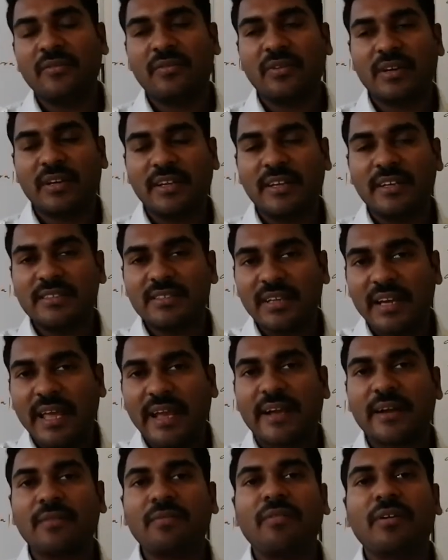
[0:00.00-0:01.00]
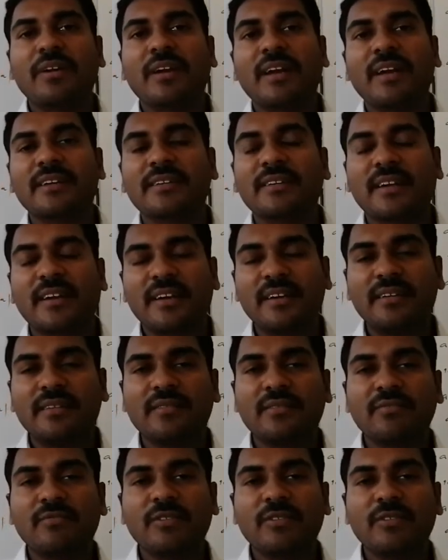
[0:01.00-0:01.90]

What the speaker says: For each lack of 1 electron,